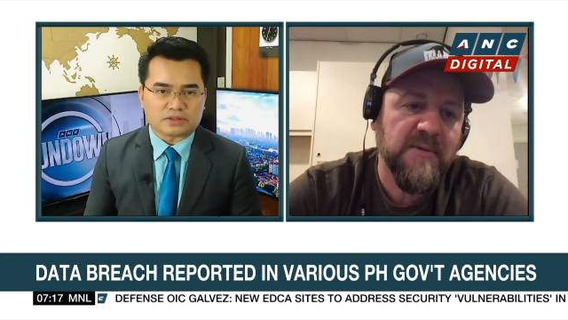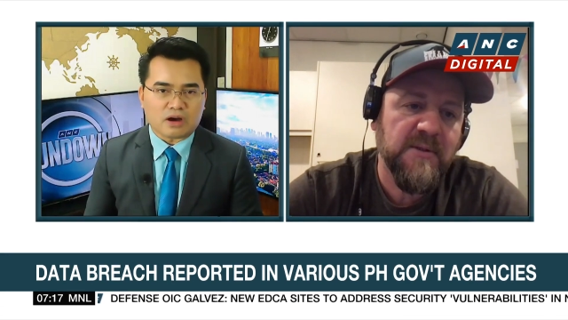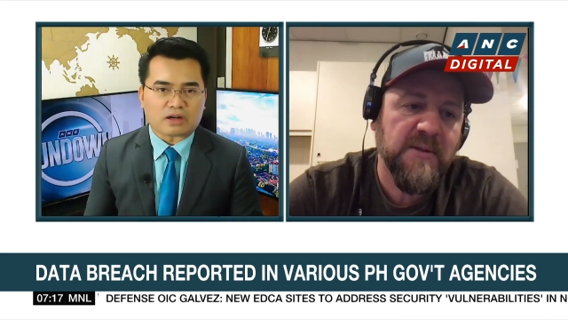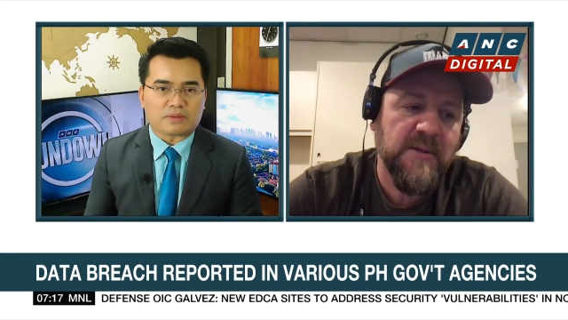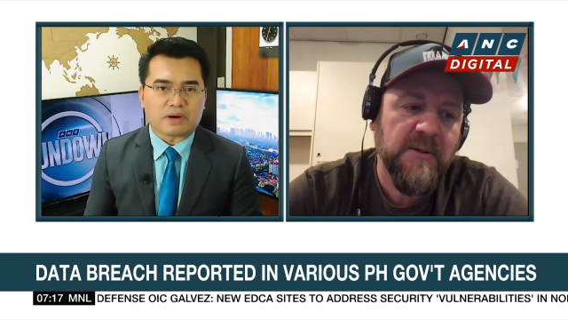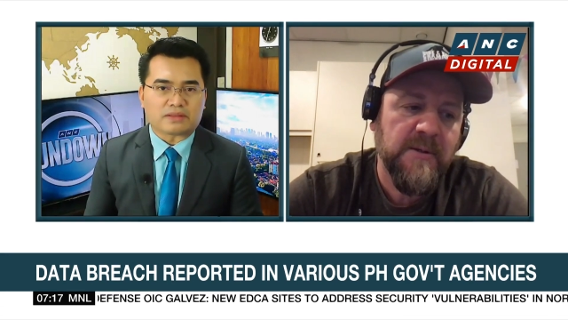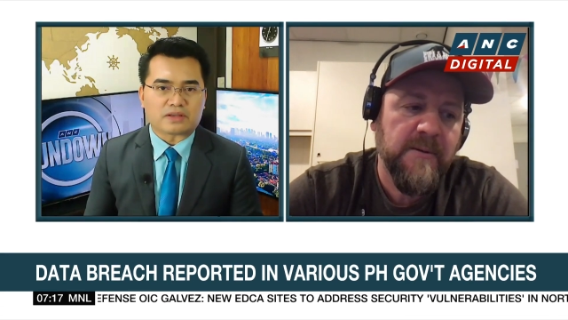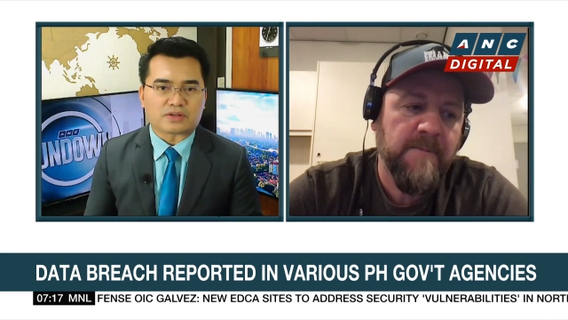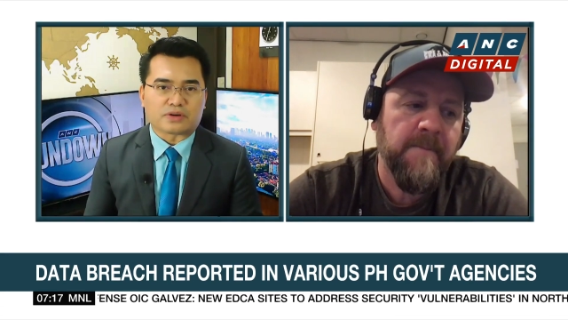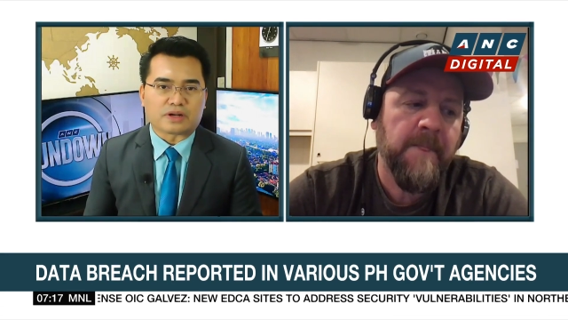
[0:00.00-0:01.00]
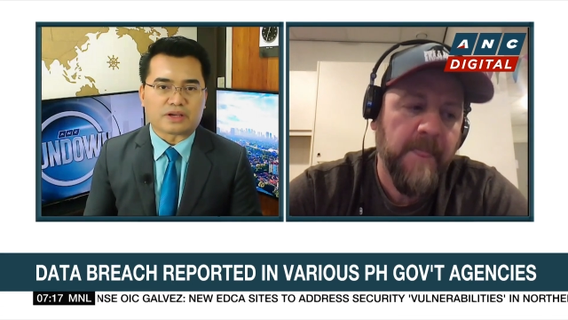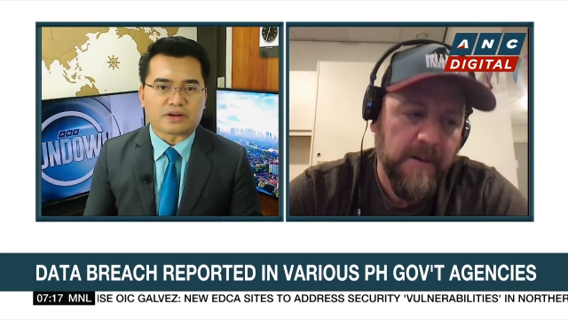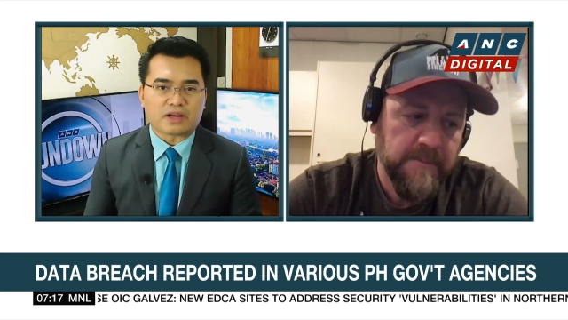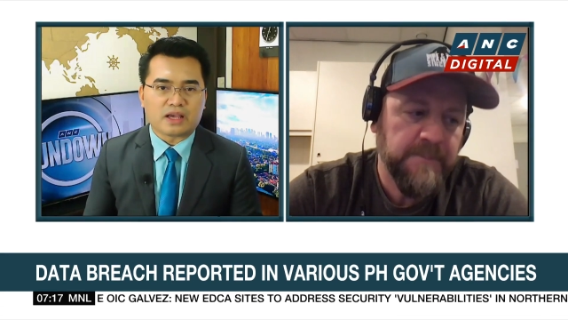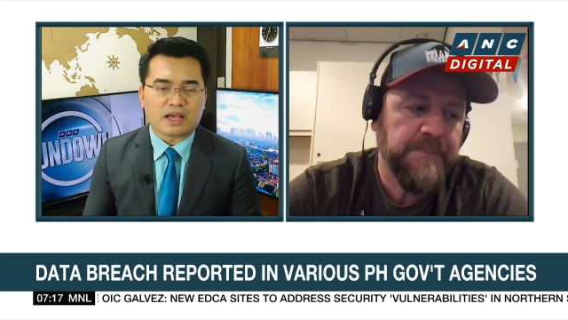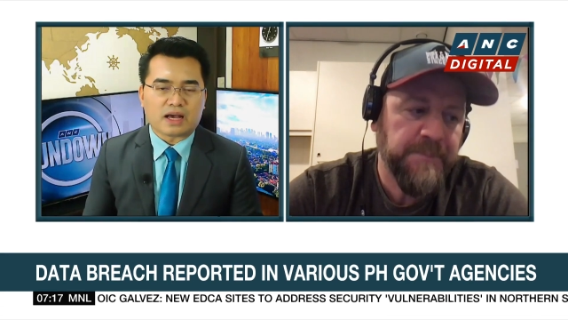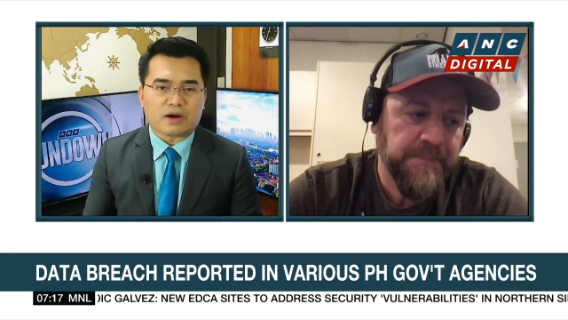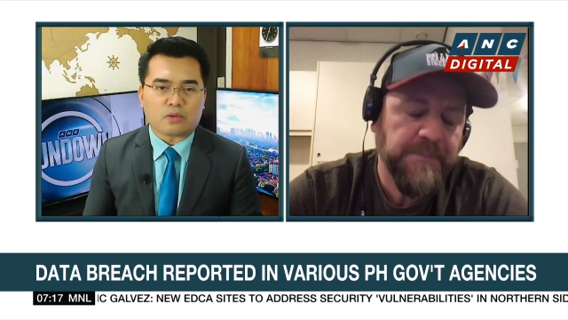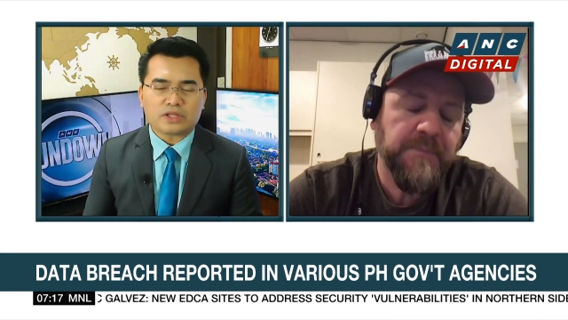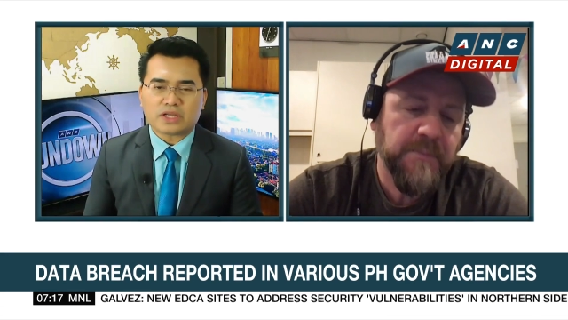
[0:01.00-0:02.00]
Speaker 1: talk about this earlier. Uh,
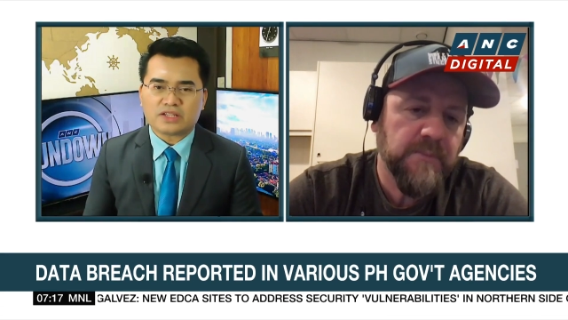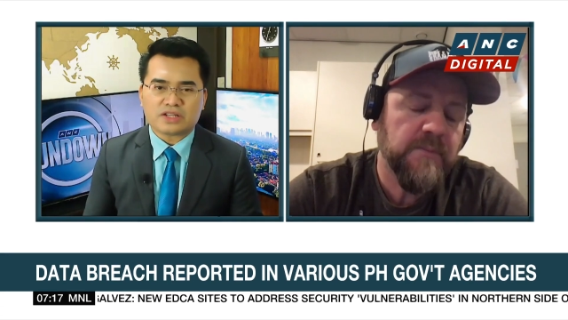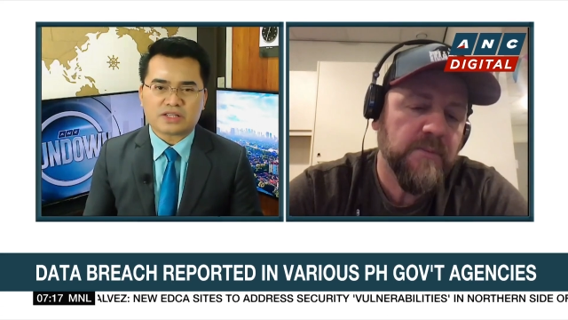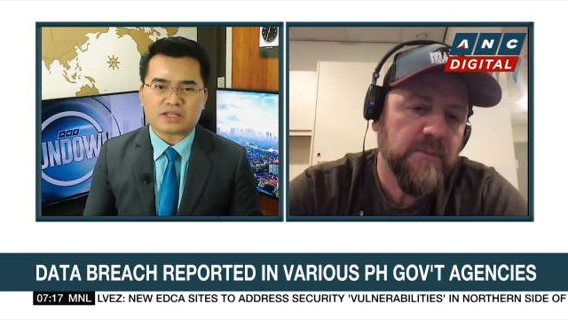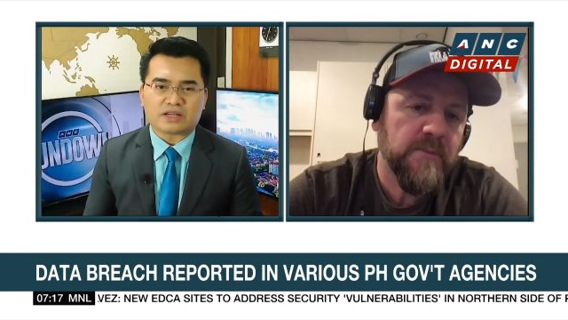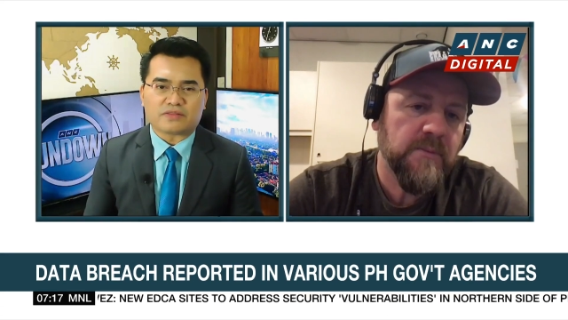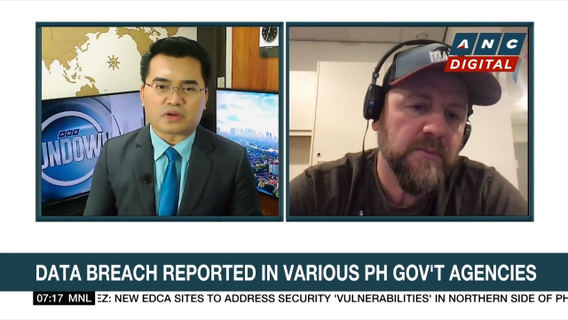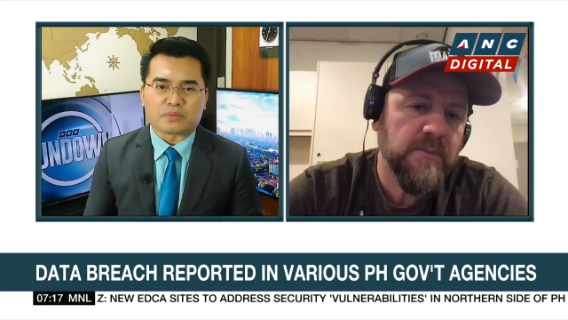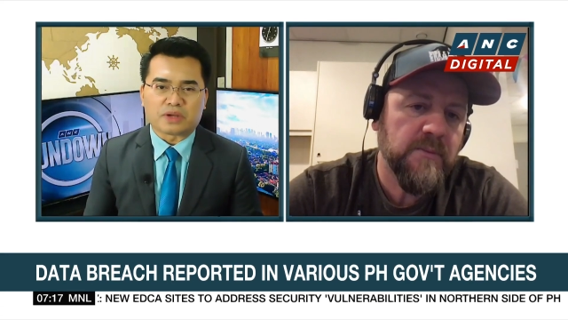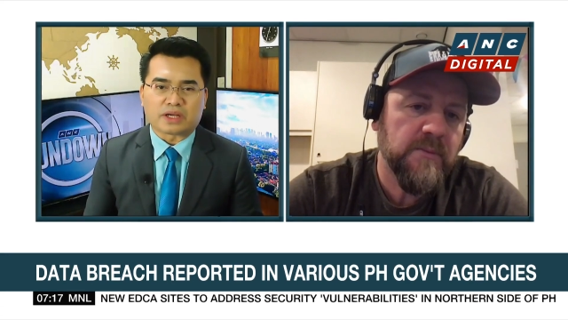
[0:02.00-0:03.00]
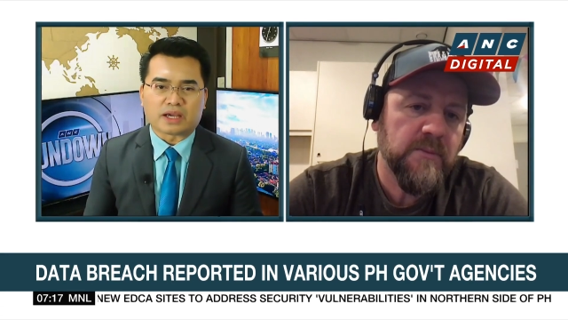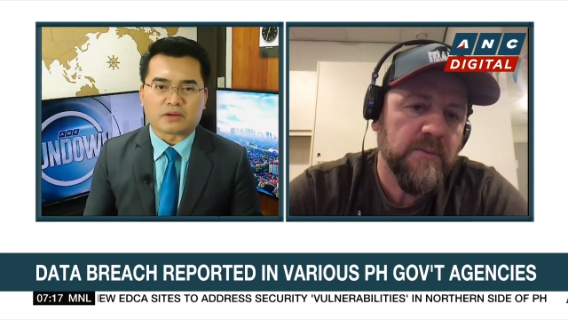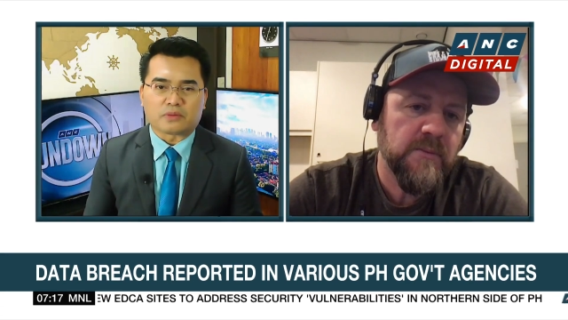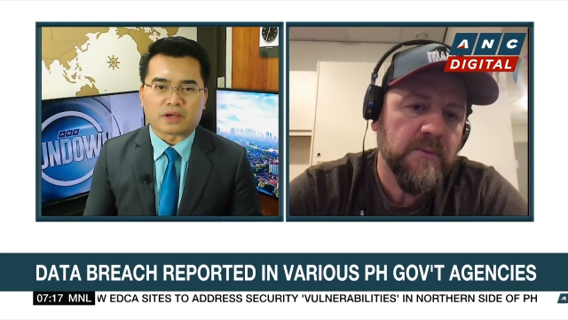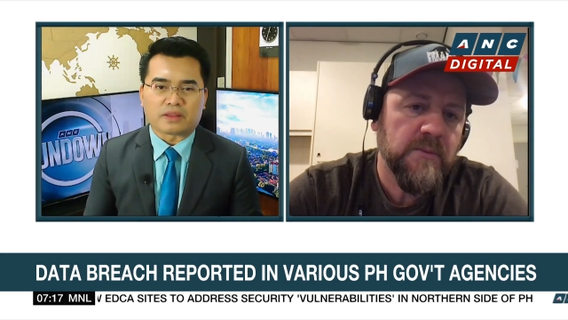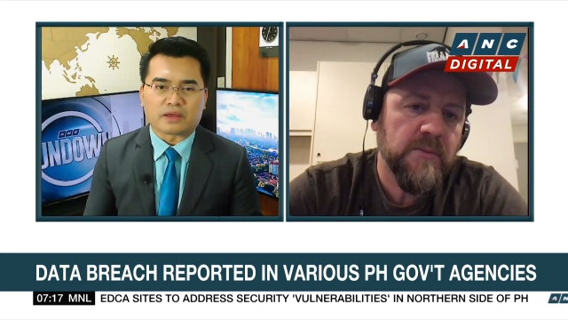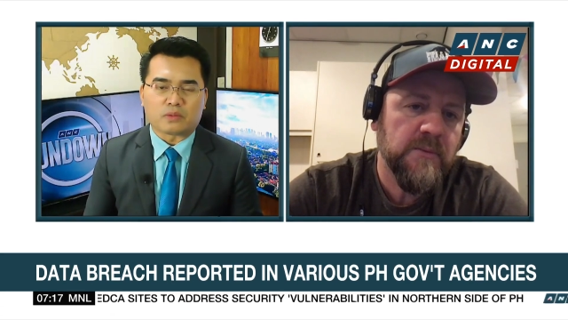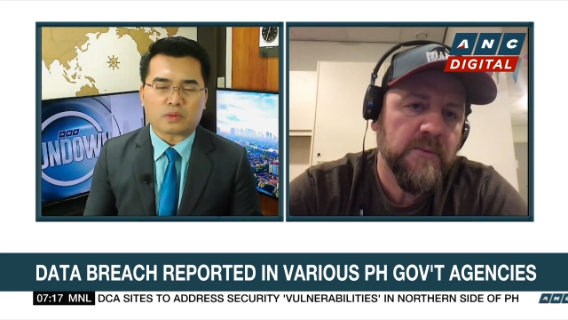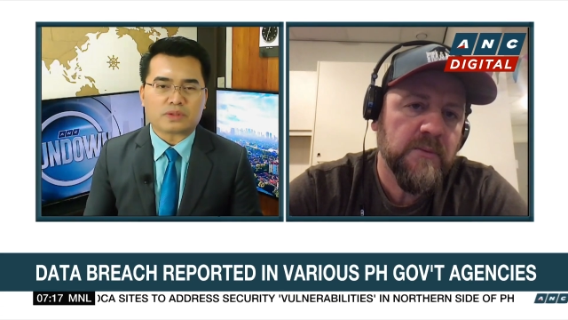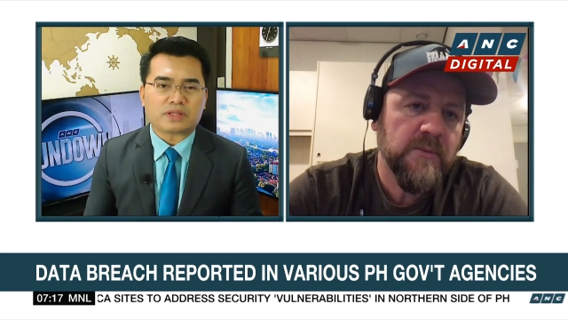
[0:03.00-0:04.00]
which agencies have you communicated with, and
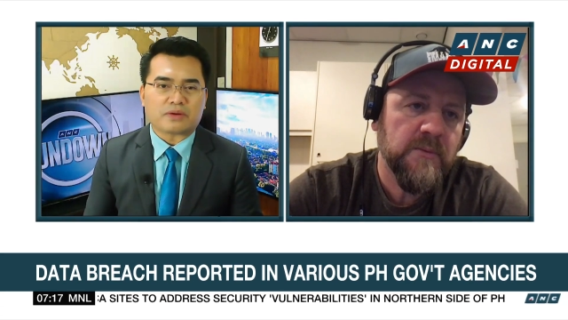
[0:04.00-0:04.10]
what was their